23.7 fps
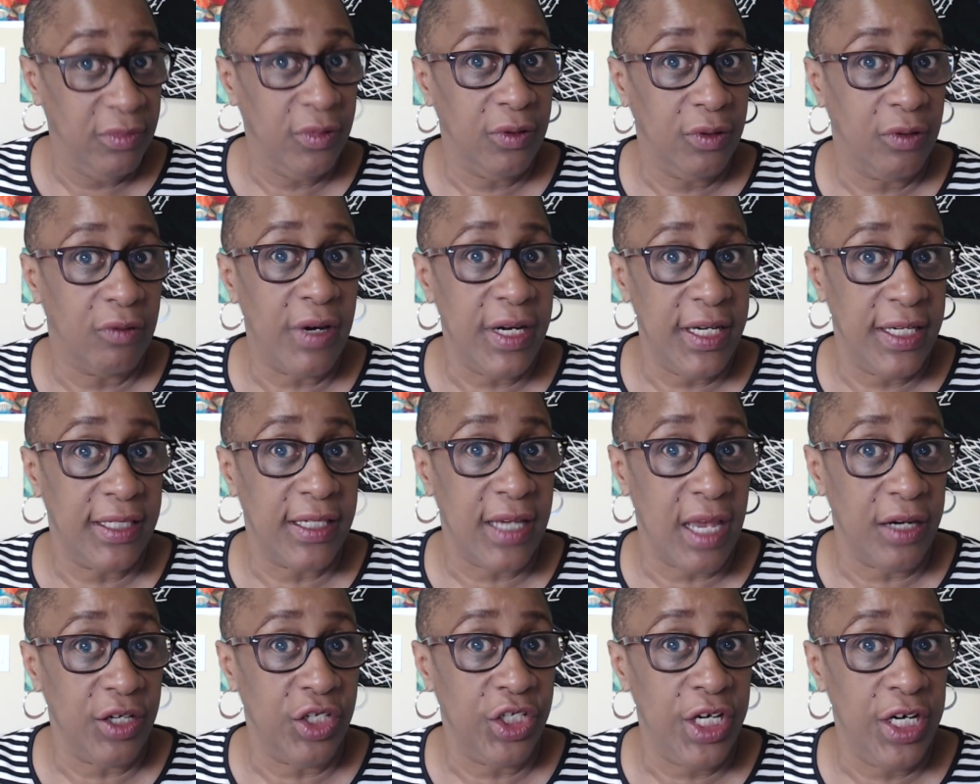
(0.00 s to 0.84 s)
Grace has
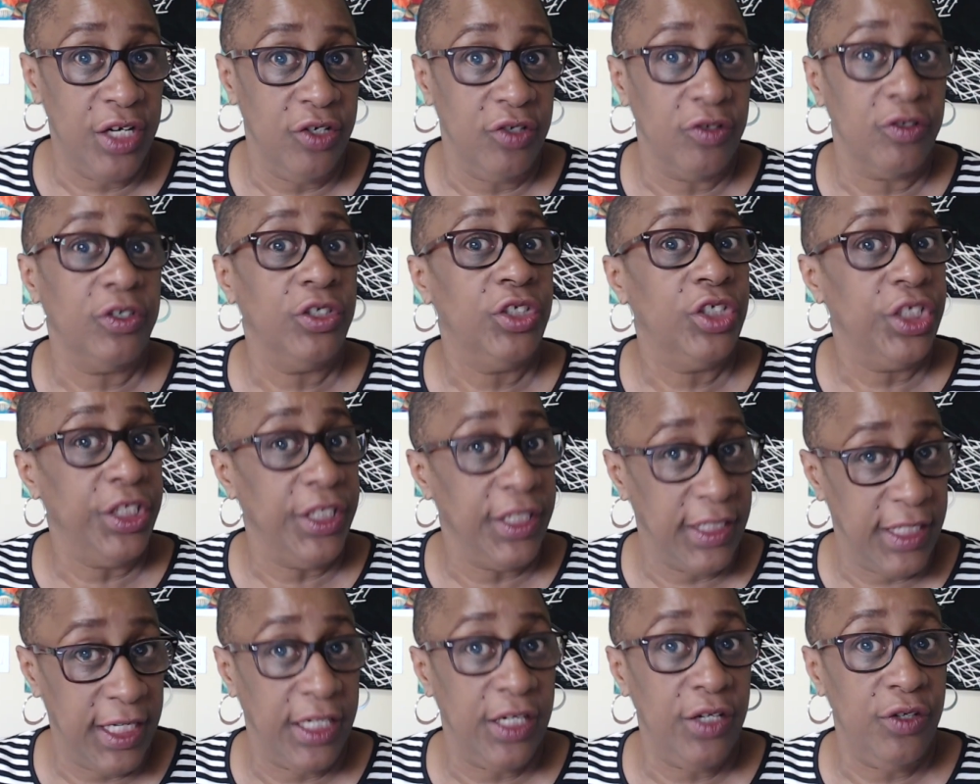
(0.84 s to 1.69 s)
got a schedule she's
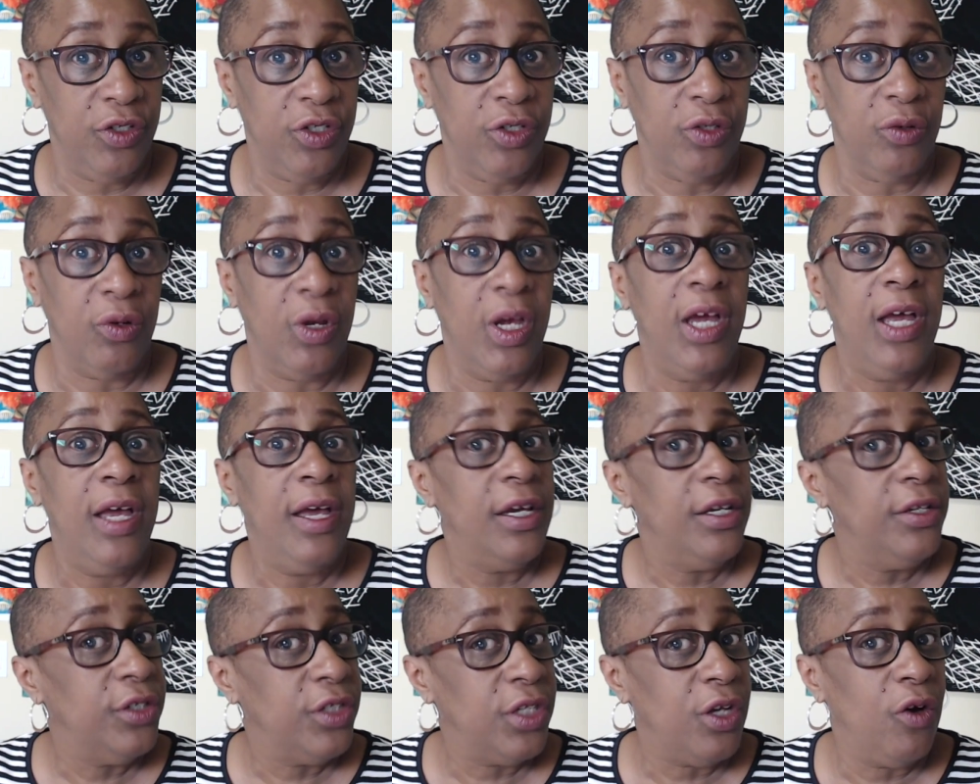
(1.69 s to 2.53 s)
sticking to.
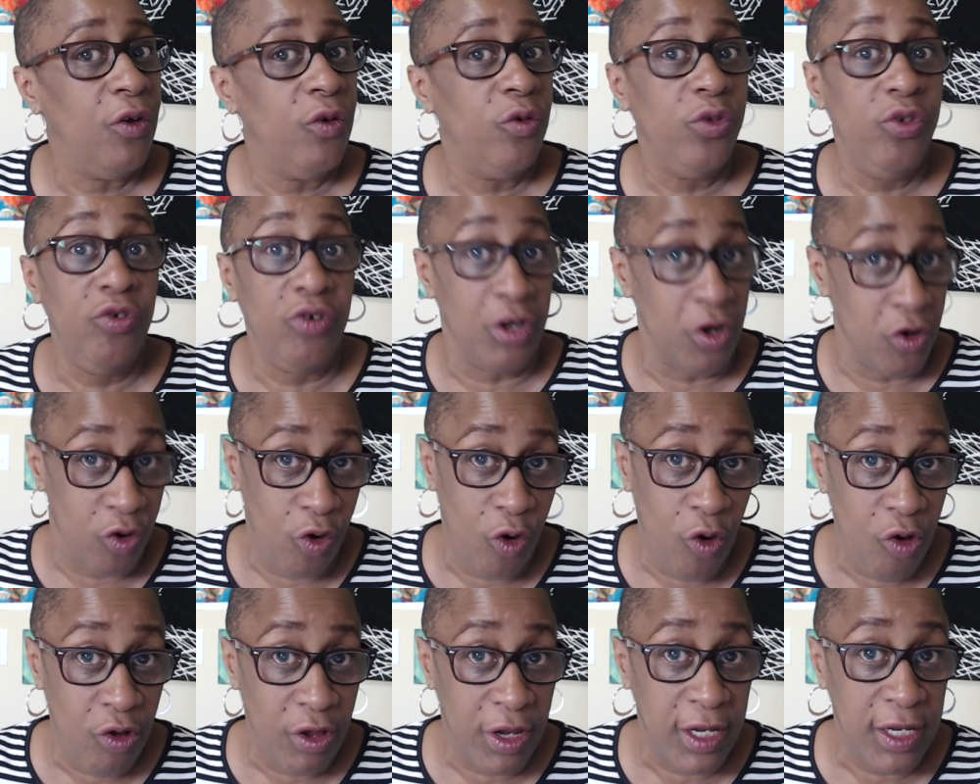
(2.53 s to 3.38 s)
So you can
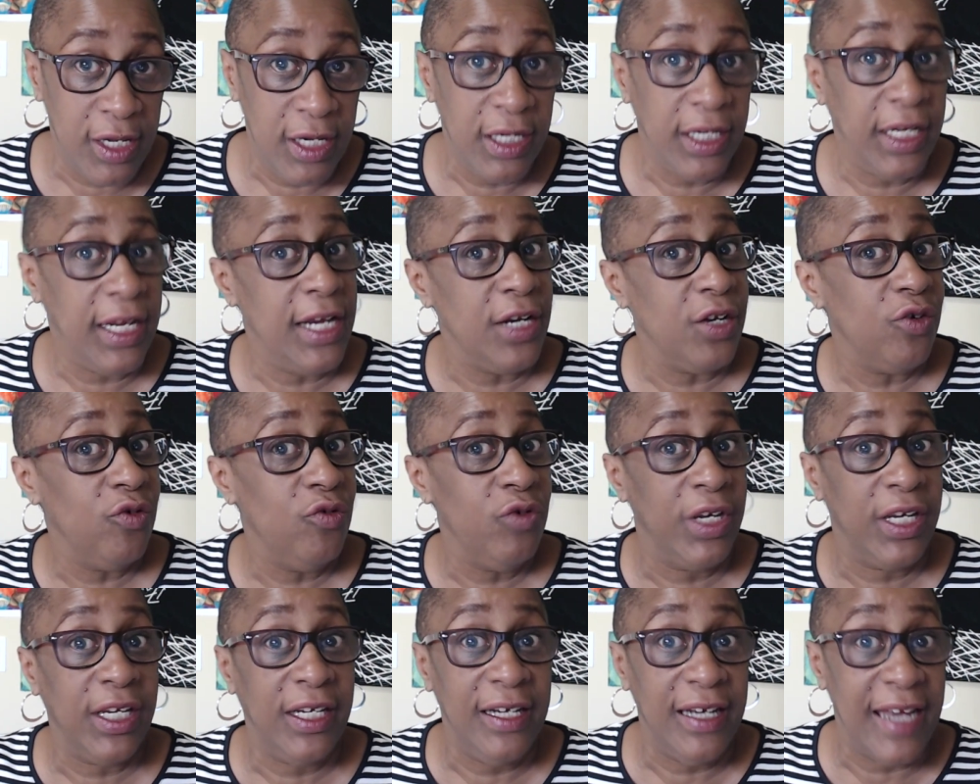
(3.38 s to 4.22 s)
call and you
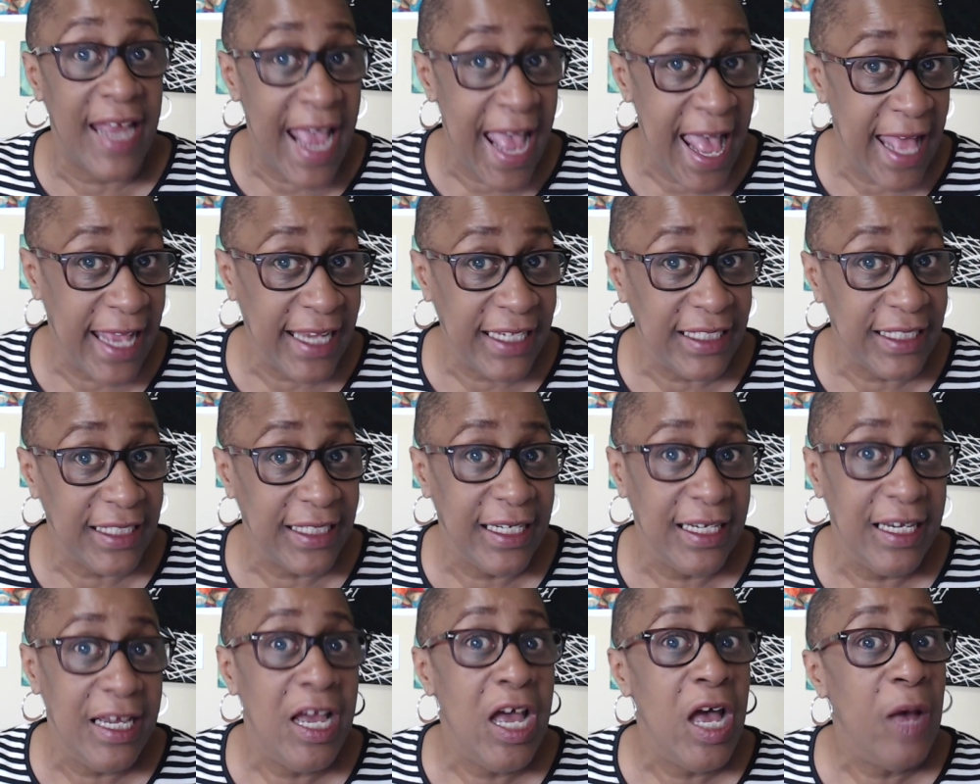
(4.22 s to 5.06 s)
can
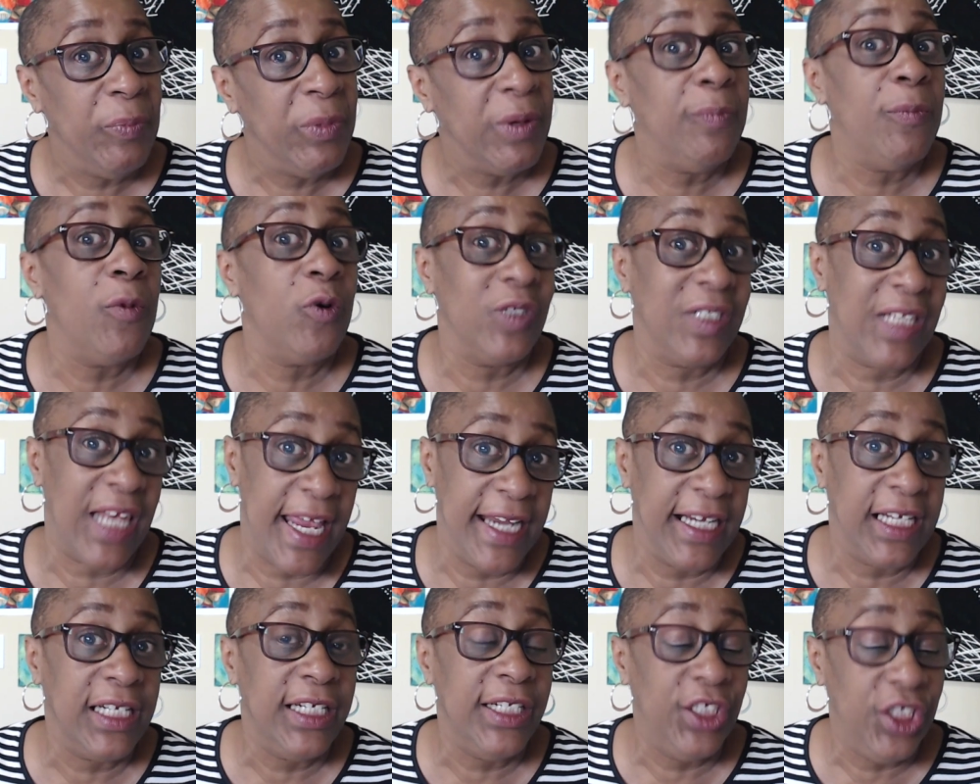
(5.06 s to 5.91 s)
ask, but most
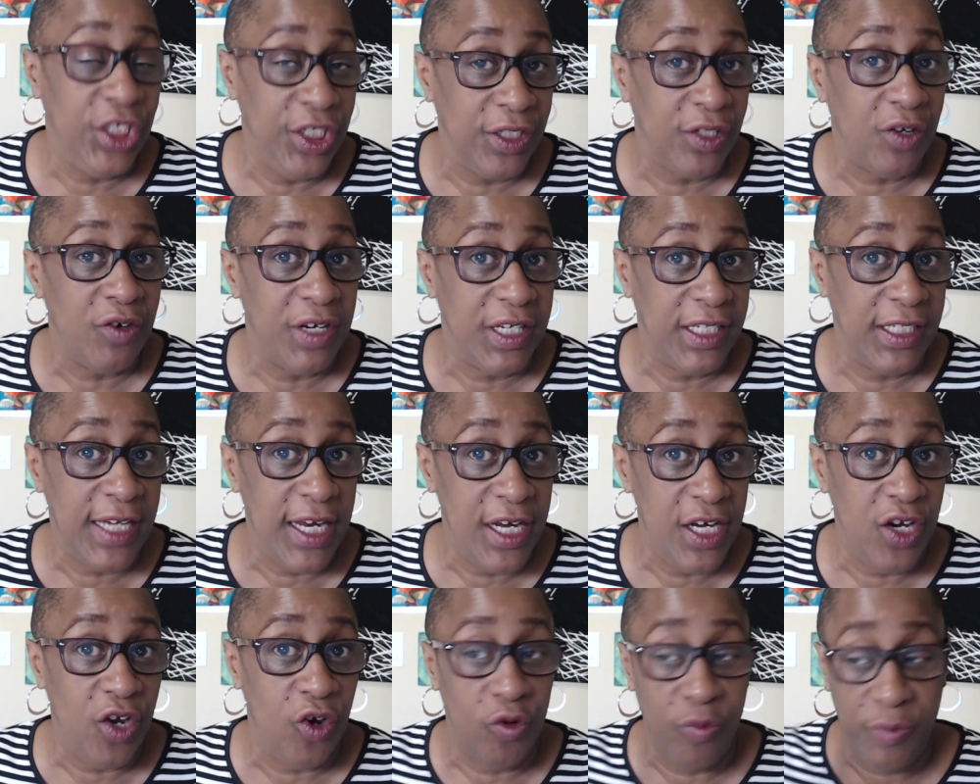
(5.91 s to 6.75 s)
likely she's going to say
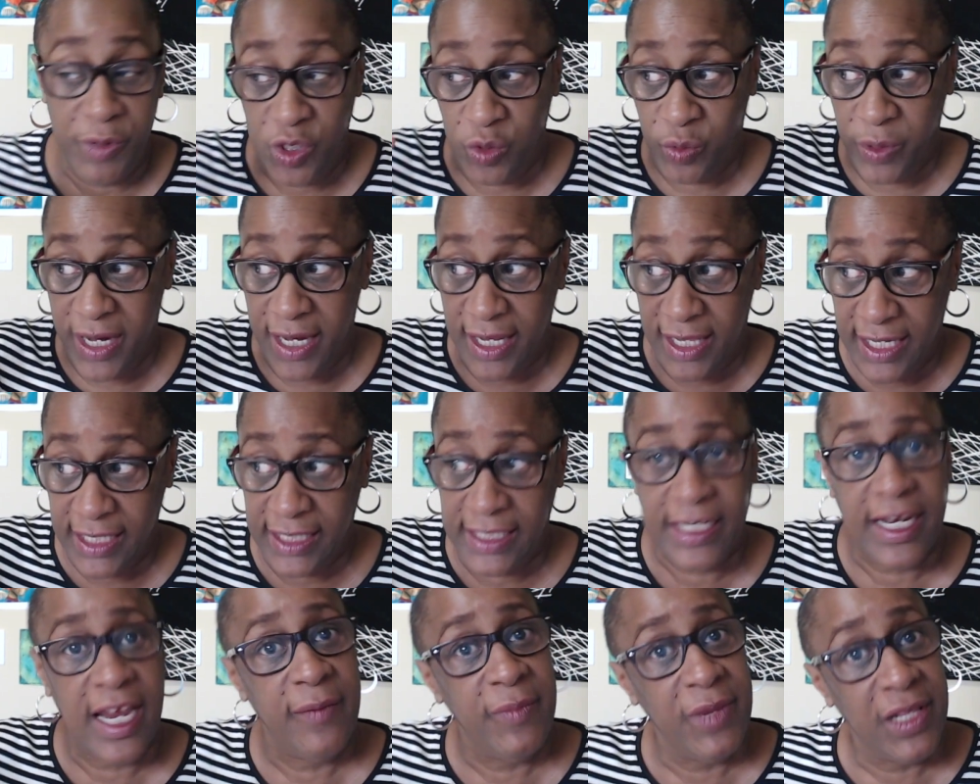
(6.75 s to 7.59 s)
no between this
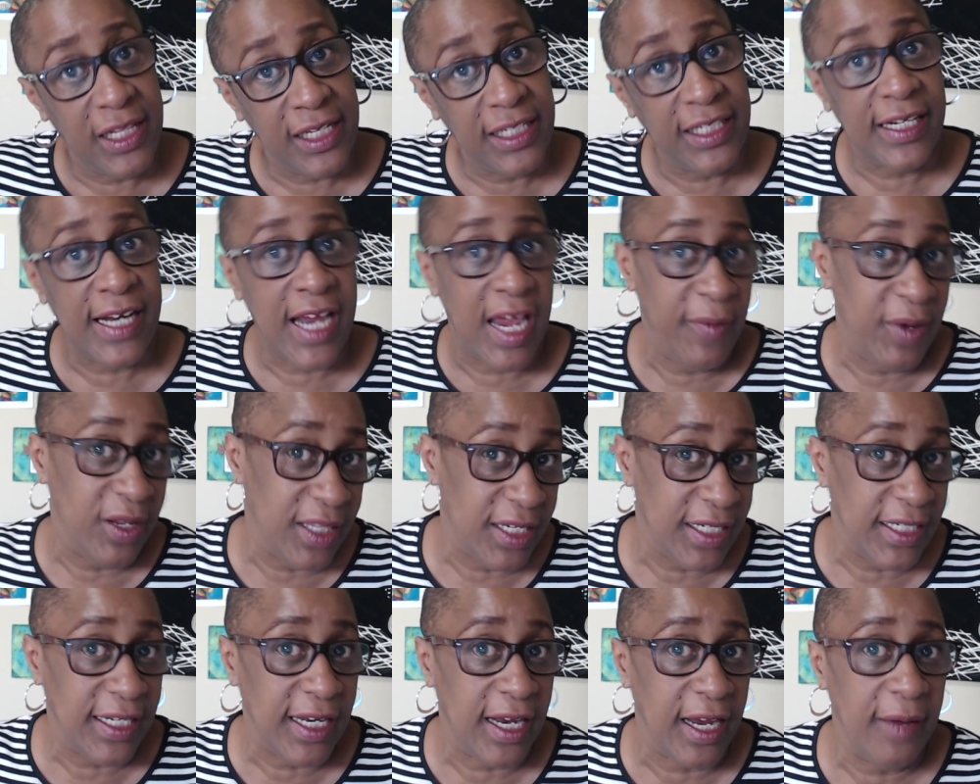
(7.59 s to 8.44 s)
time and this time and
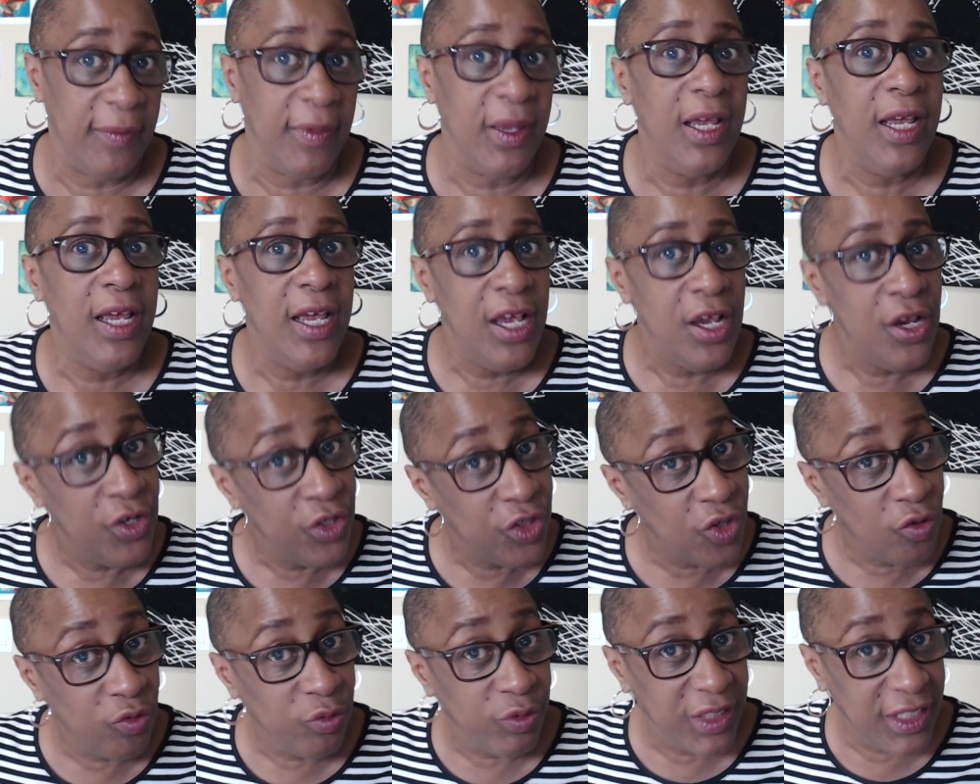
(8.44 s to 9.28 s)
this time.
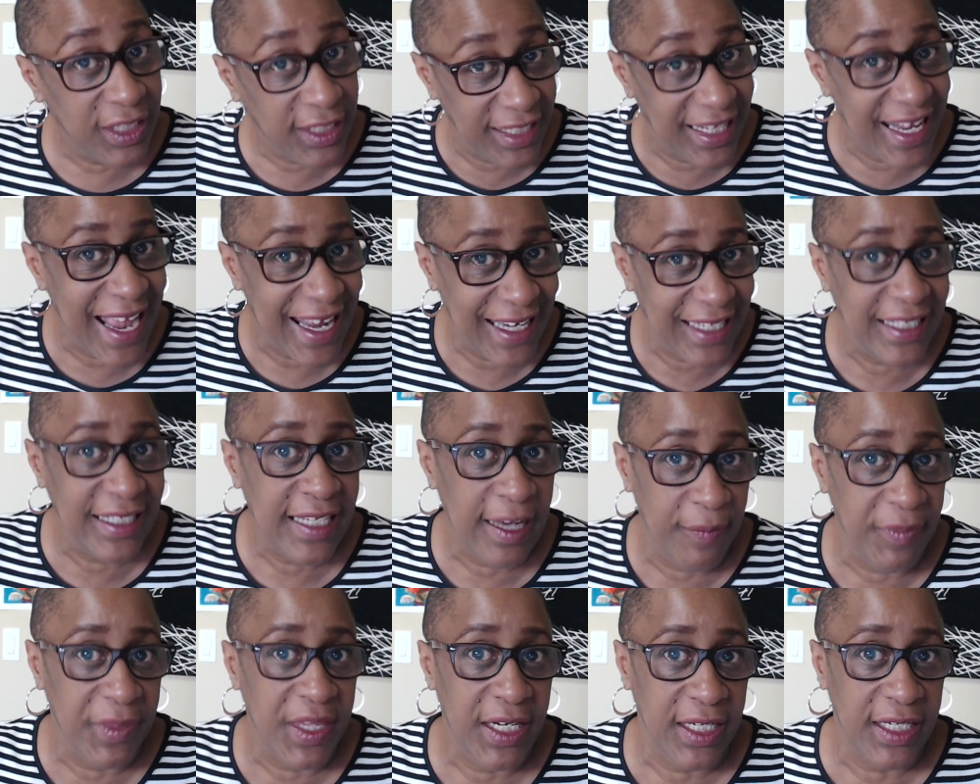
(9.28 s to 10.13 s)
So that's
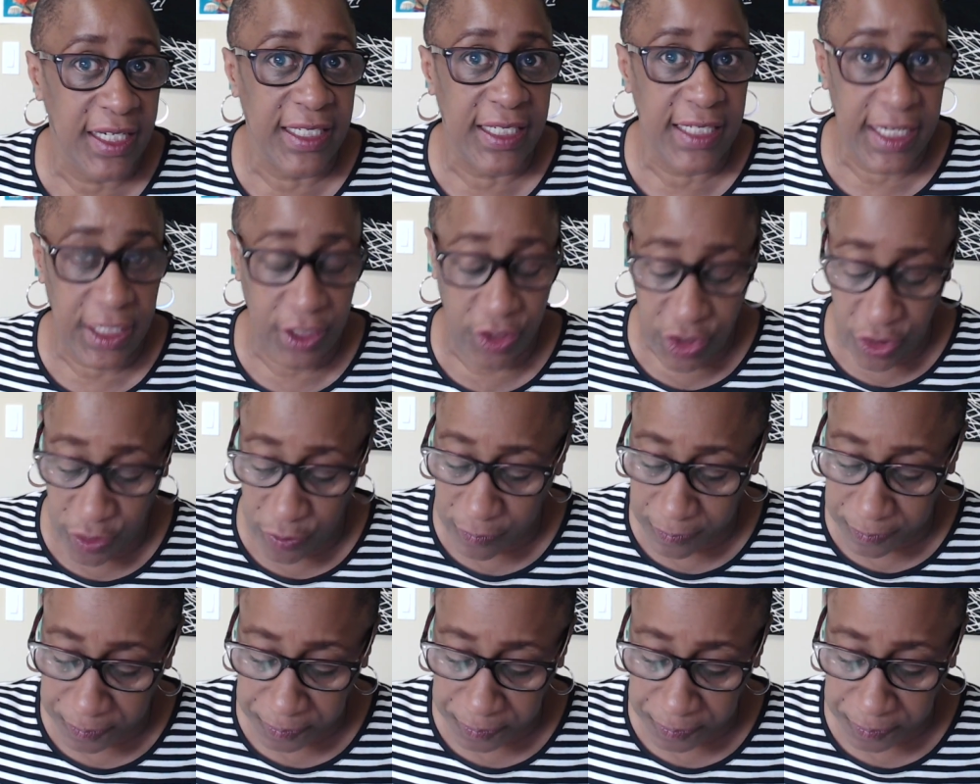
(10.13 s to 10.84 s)
something to stick to.